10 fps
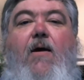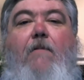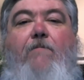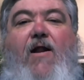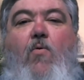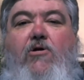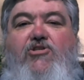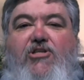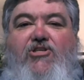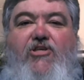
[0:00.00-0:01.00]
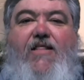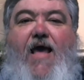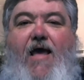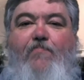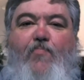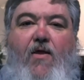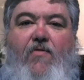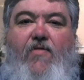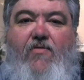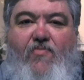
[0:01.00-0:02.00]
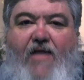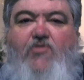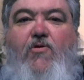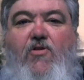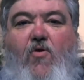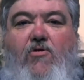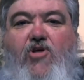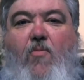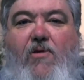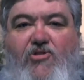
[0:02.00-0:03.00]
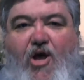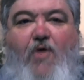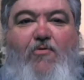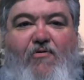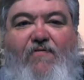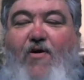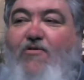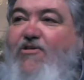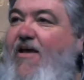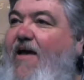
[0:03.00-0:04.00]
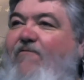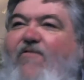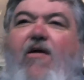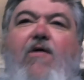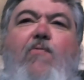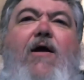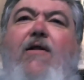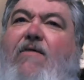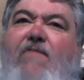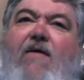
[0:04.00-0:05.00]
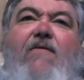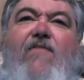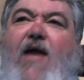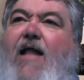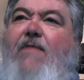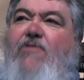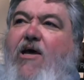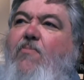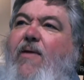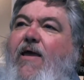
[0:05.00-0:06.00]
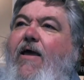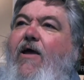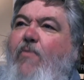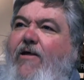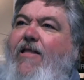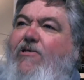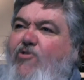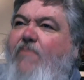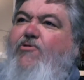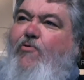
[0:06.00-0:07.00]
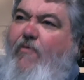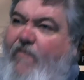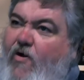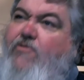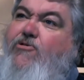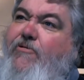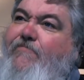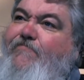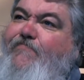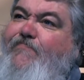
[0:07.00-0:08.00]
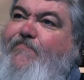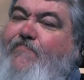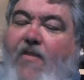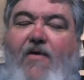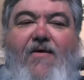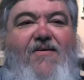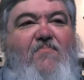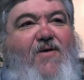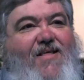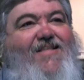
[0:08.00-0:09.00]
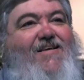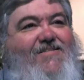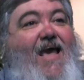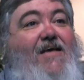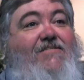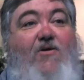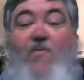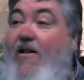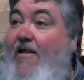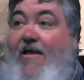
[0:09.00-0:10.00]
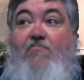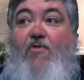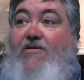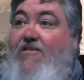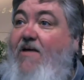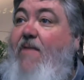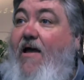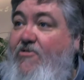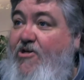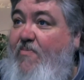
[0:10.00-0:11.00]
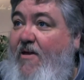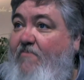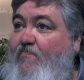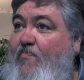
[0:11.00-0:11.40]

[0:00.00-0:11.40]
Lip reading: But I wanted you to see that's what the Lord told me, is to go in reverse. Very rarely have I ever had him tell me, read that scripture in reverse. But in this case, it really did bring something out to me.